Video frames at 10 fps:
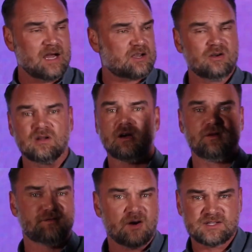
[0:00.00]
I couldn't go
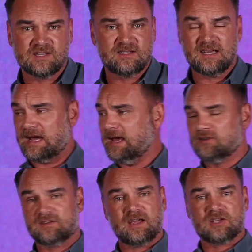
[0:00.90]
to varsity and I had
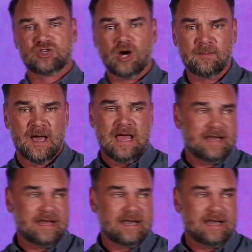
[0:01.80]
to take a job.